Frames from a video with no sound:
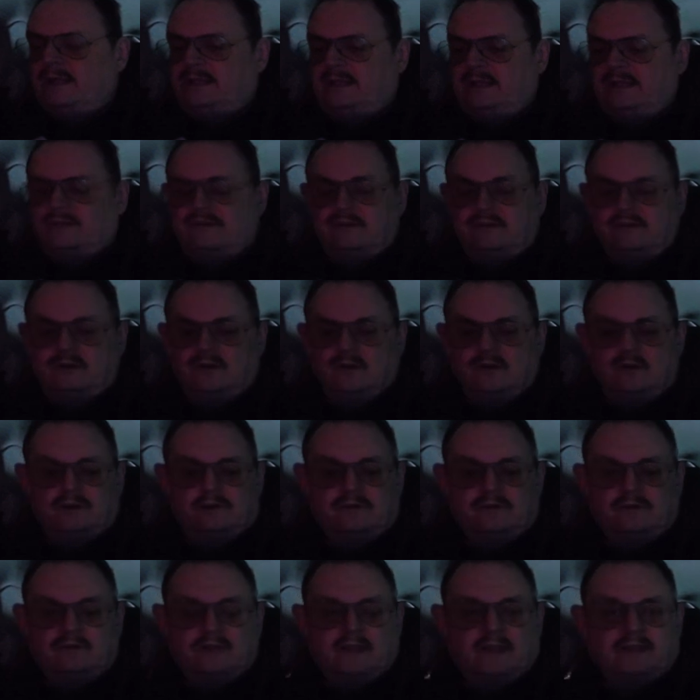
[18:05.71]
need to look
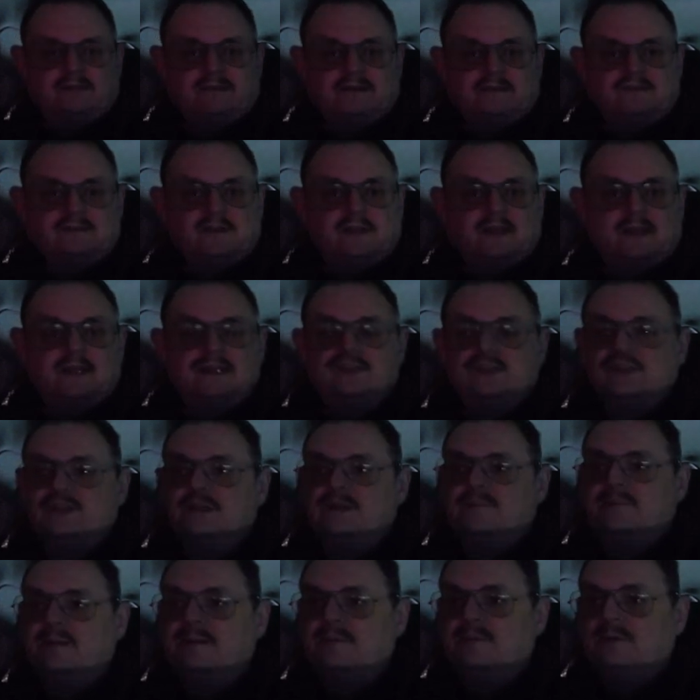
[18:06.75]
to his education
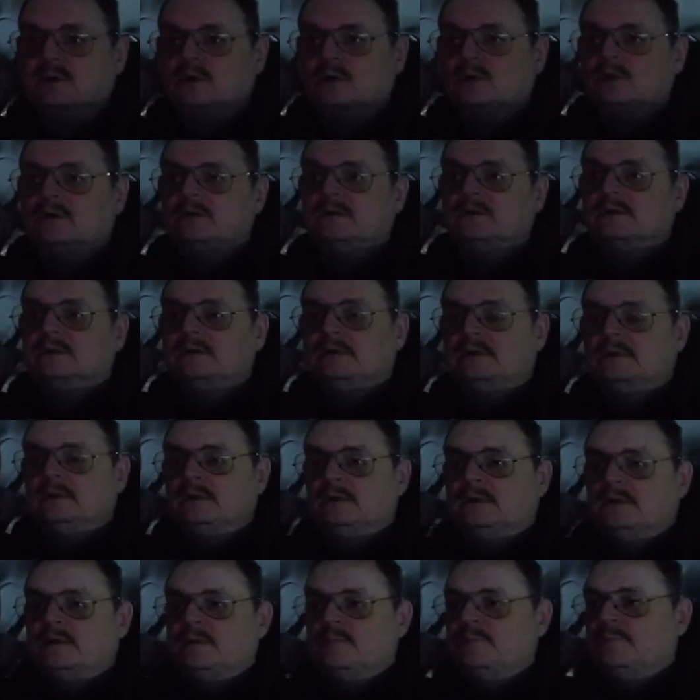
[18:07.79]
a bit more,
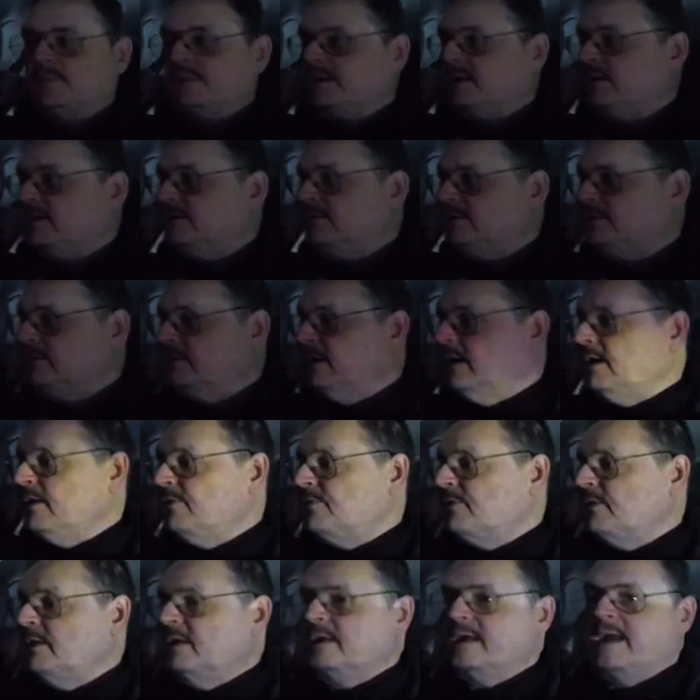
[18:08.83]
because I
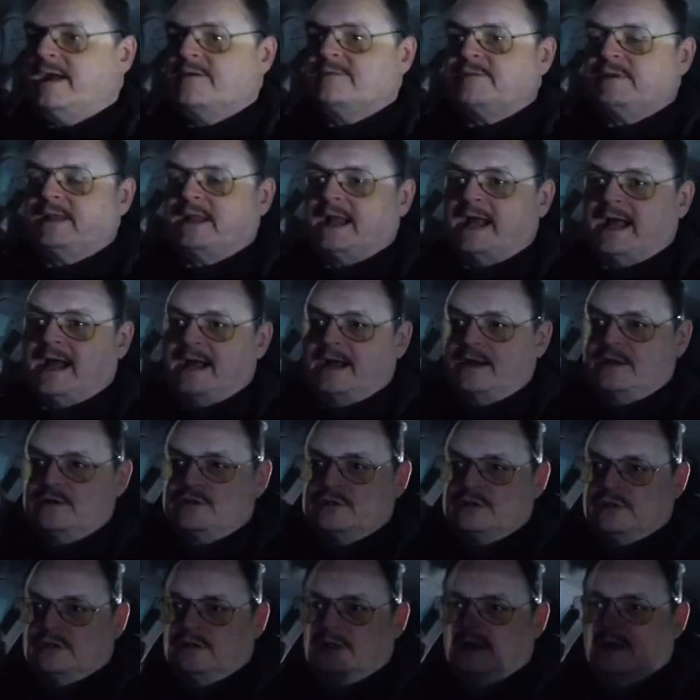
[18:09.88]
think every cat
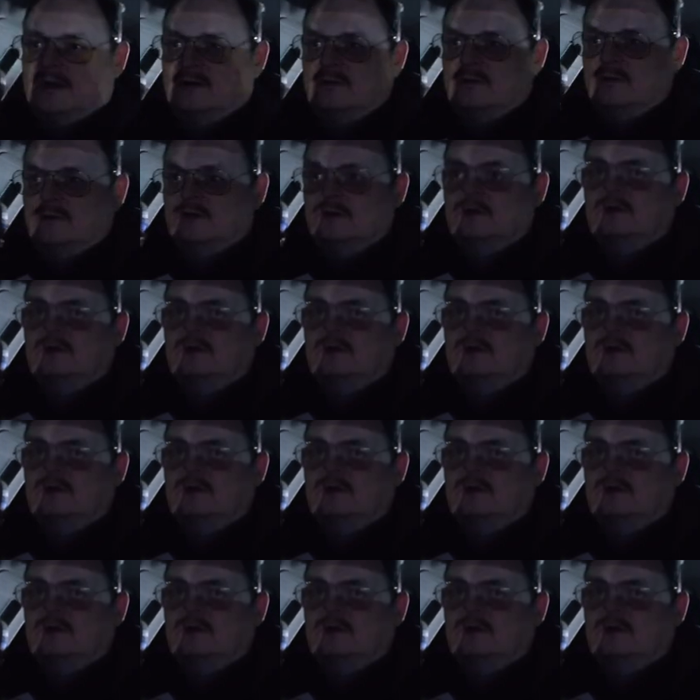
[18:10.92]
should know